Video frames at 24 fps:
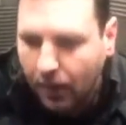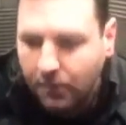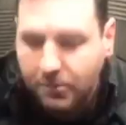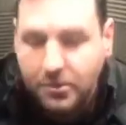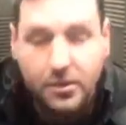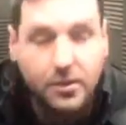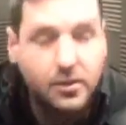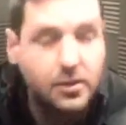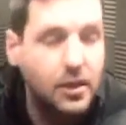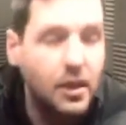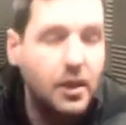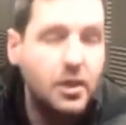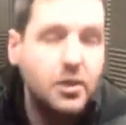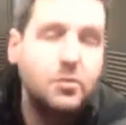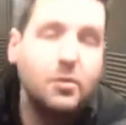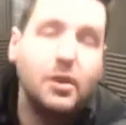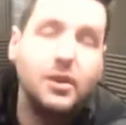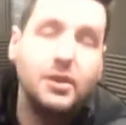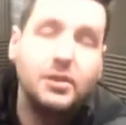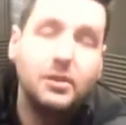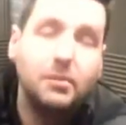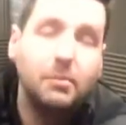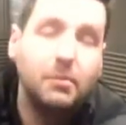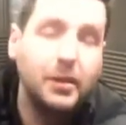So stage
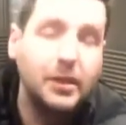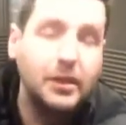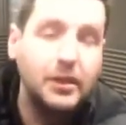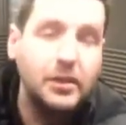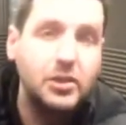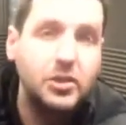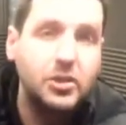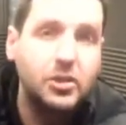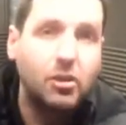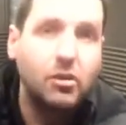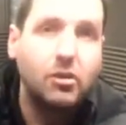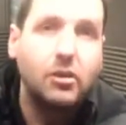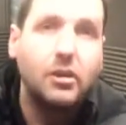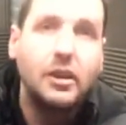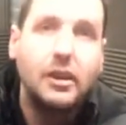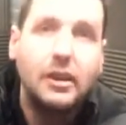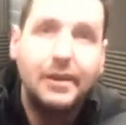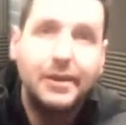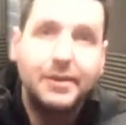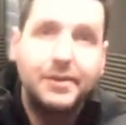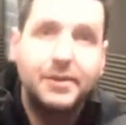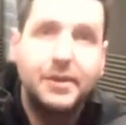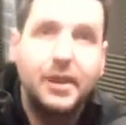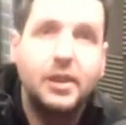1 is completely stock.
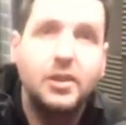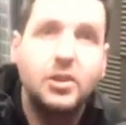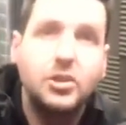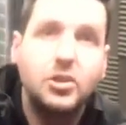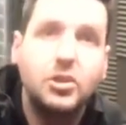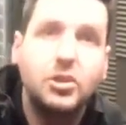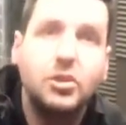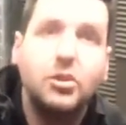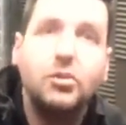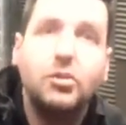Stage 2,